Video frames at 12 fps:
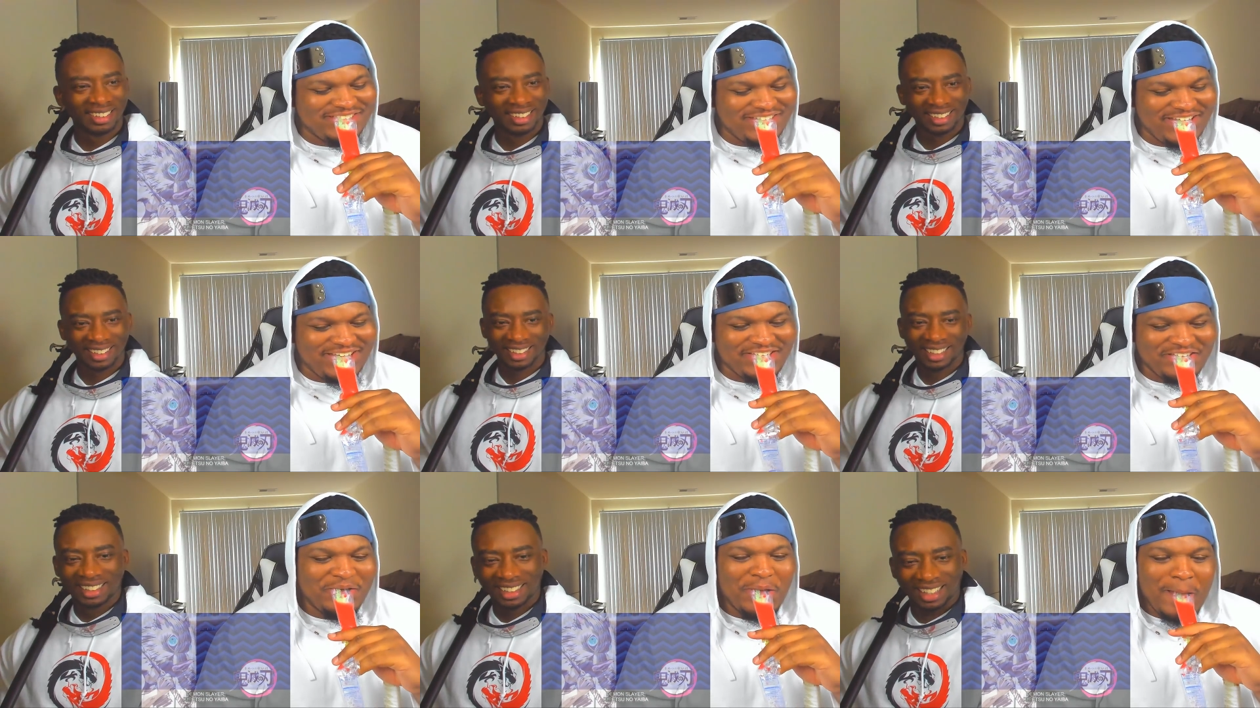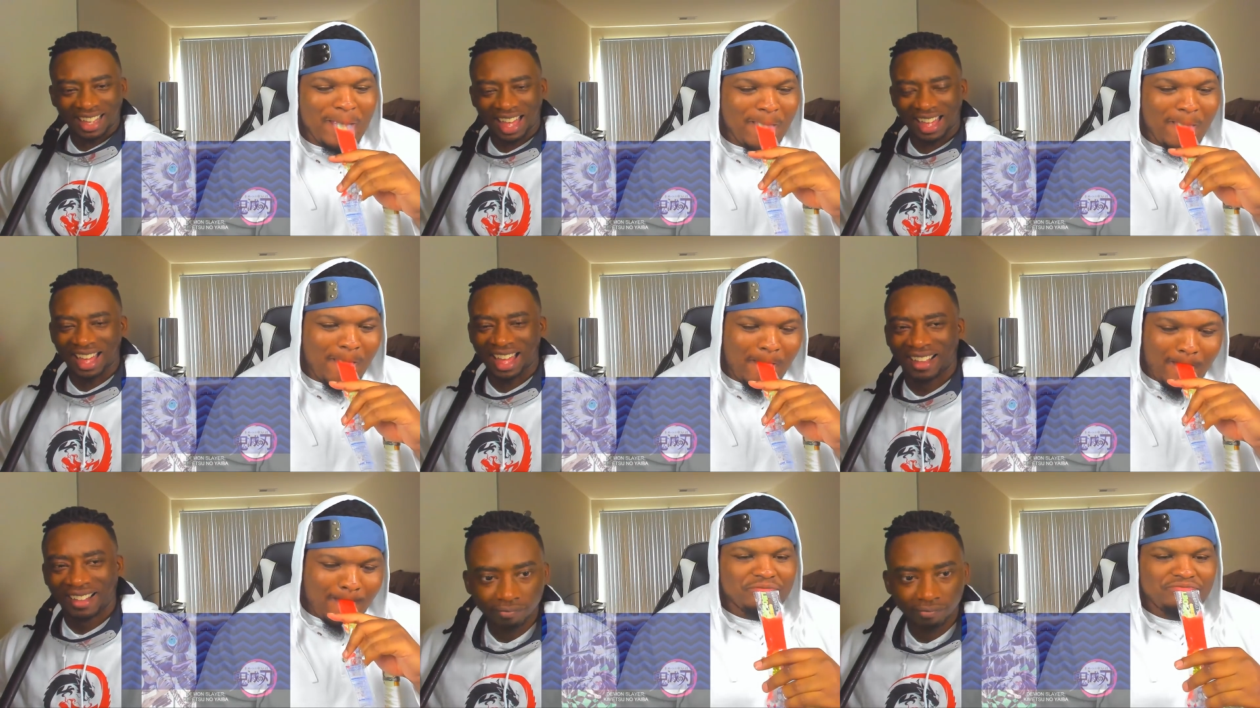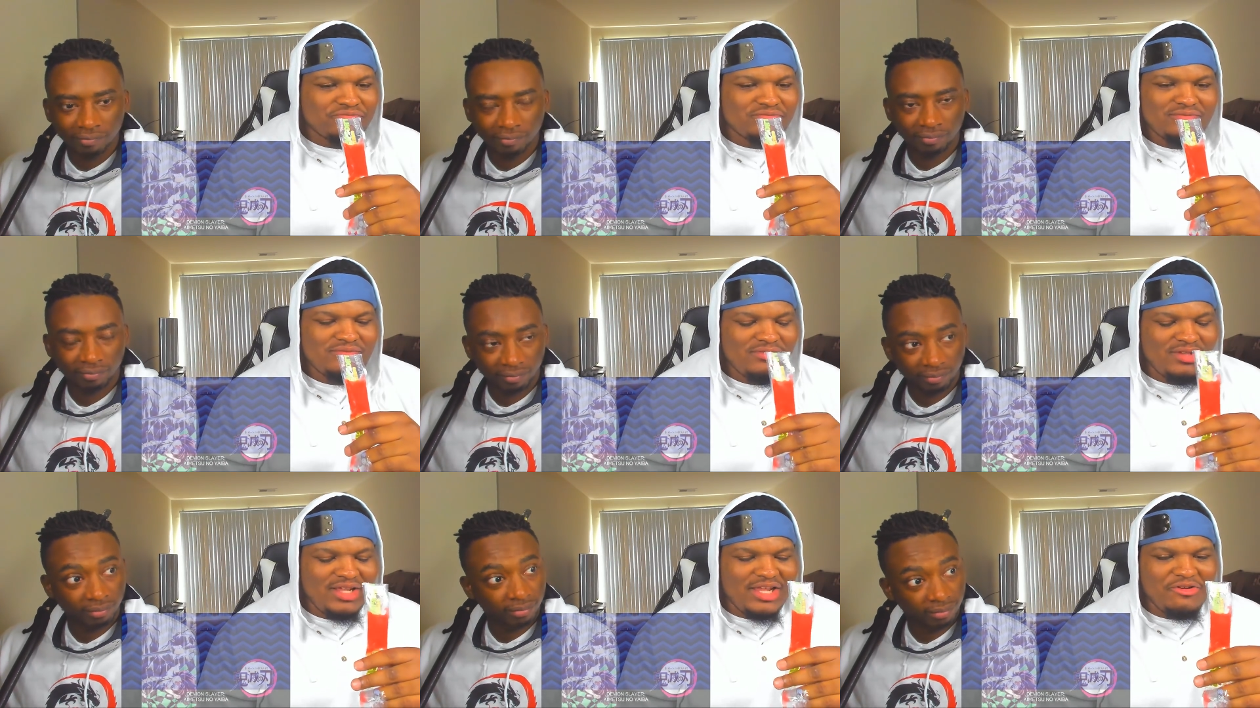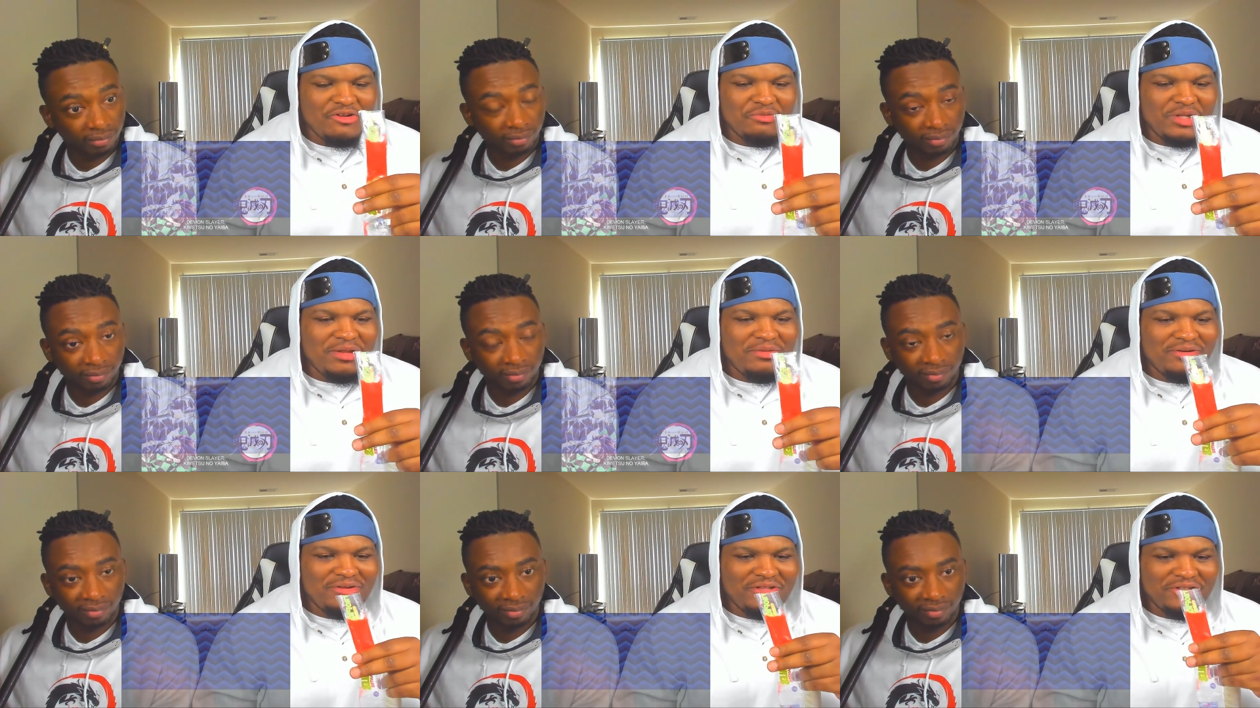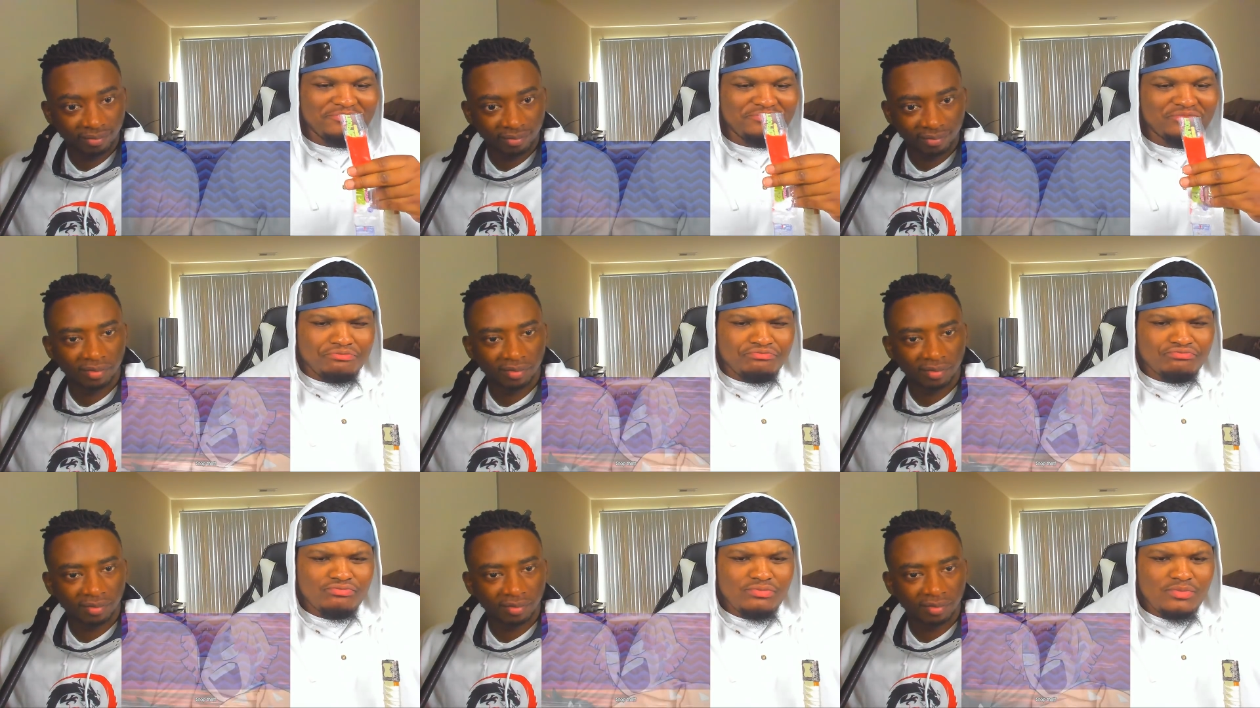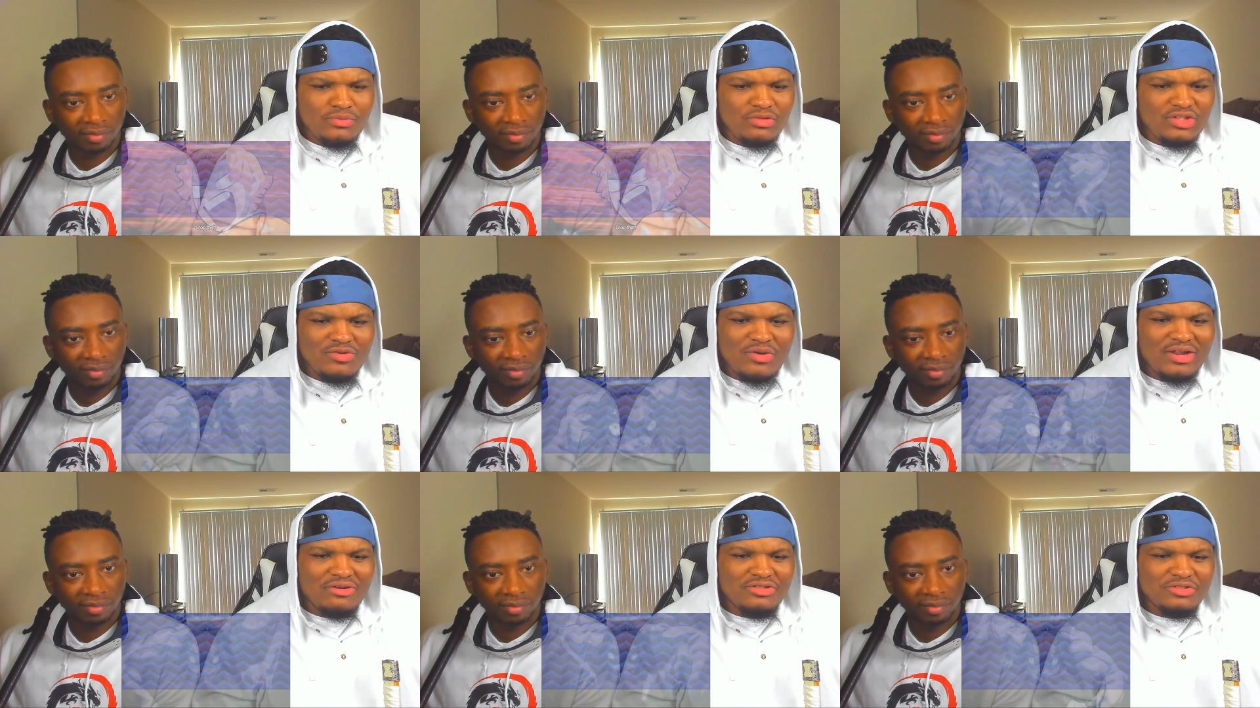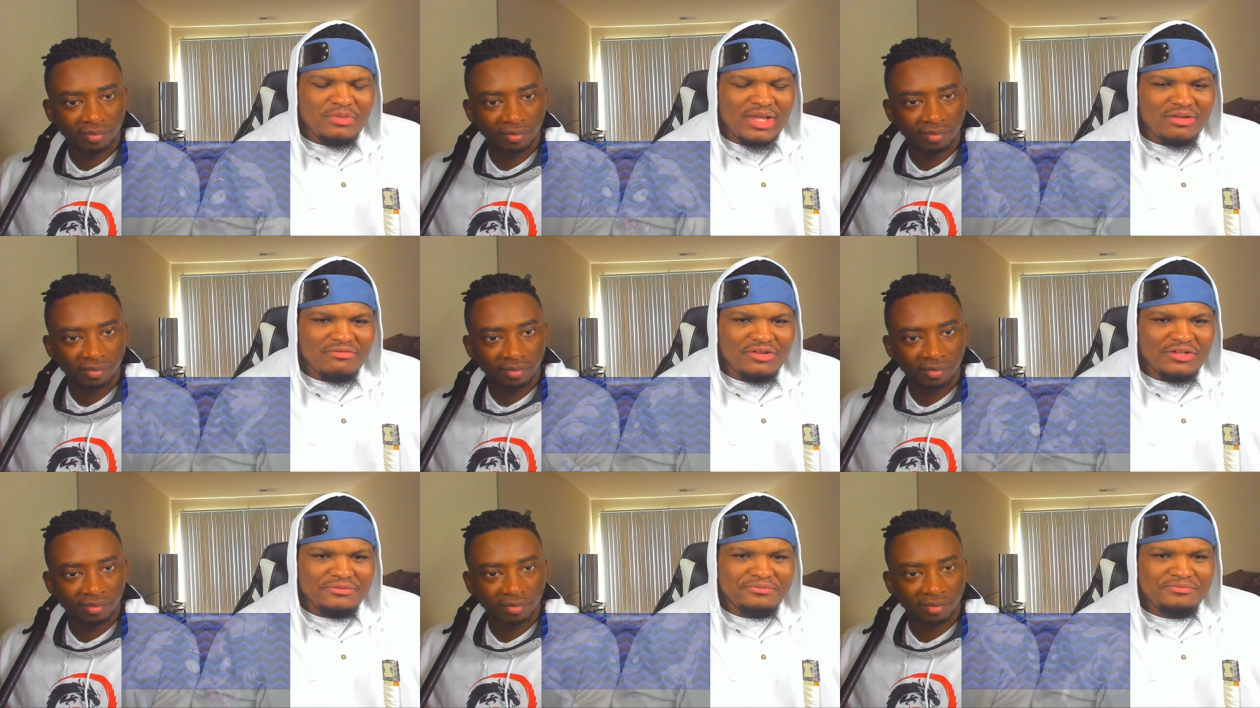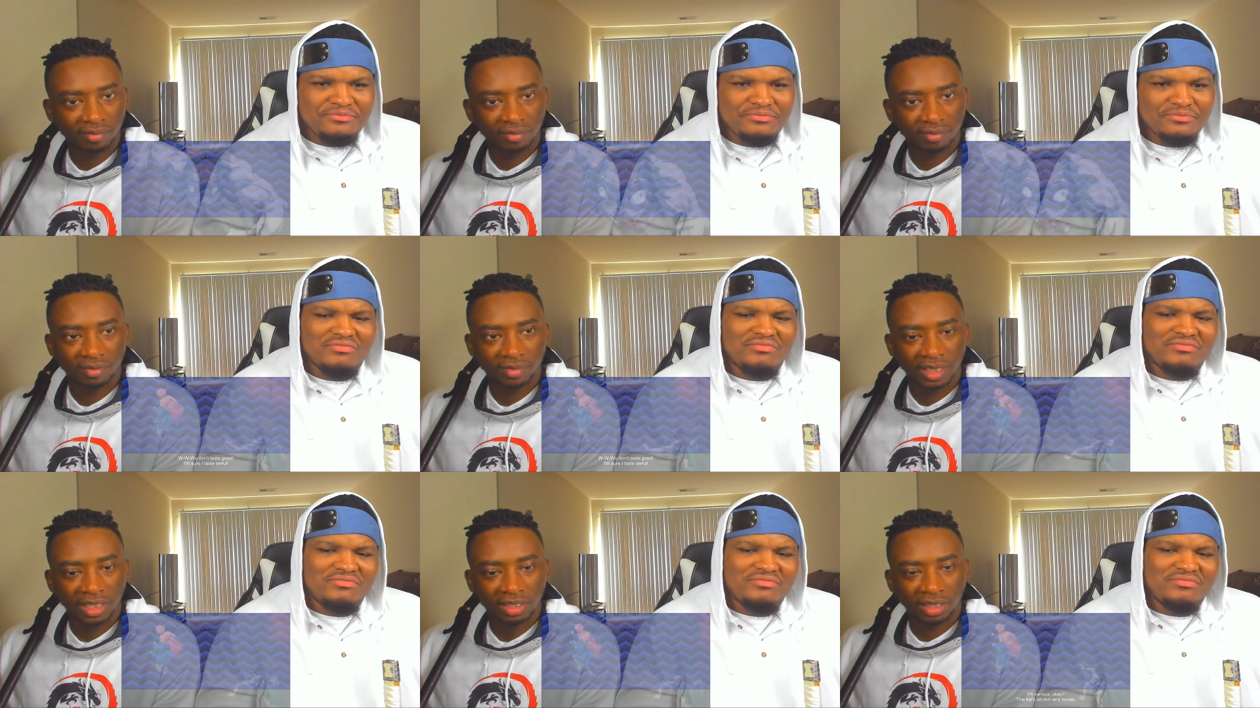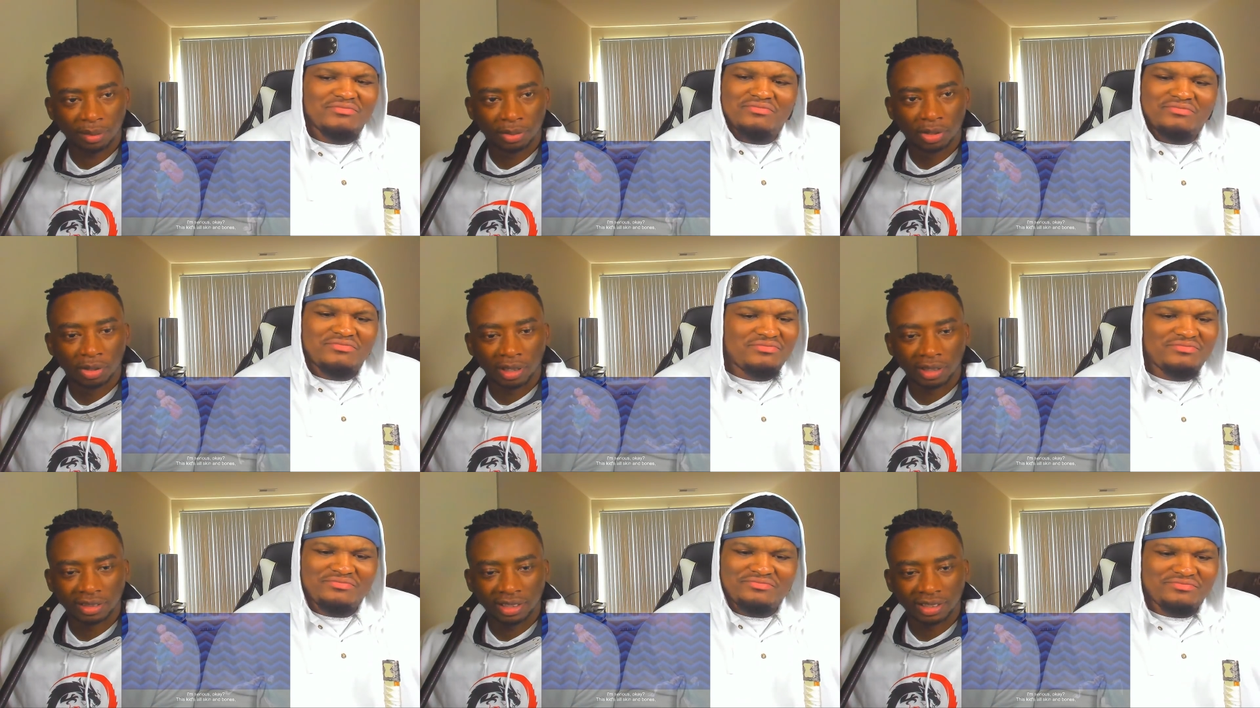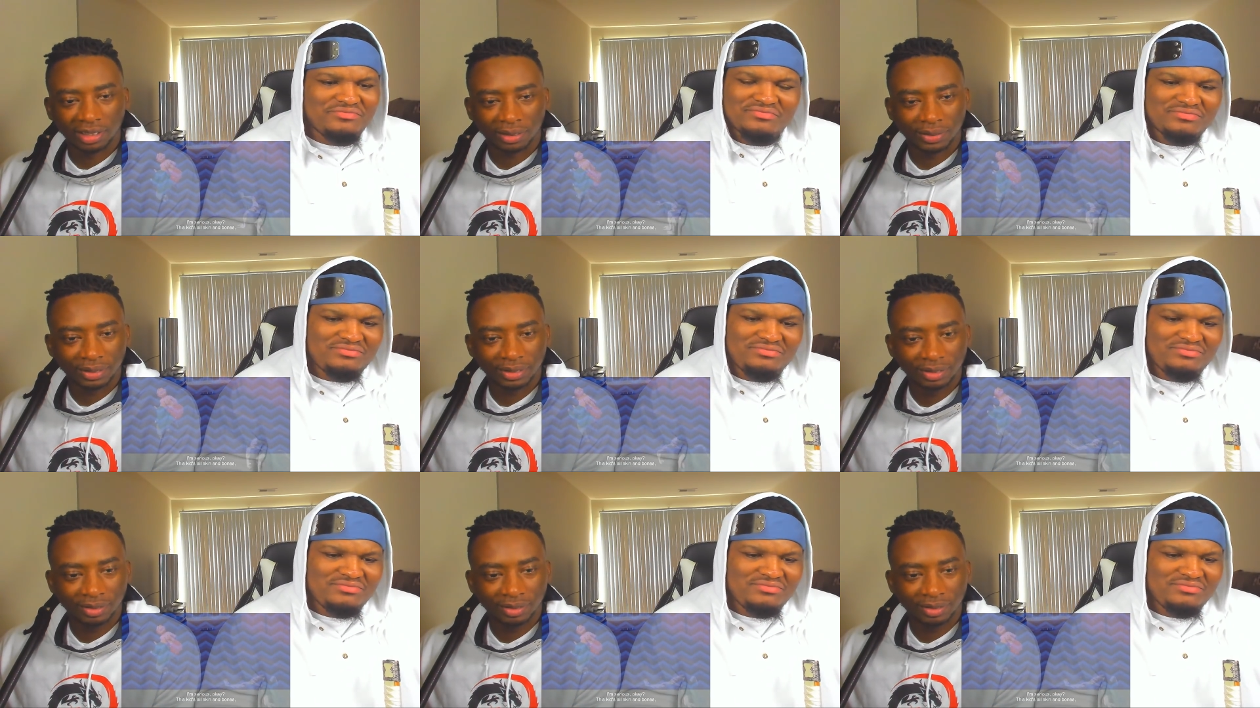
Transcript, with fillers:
Speaker 1: tell you? How you want to blame it on him? He right on his back, fam.
Speaker 2: He said, I'm sure I taste awful.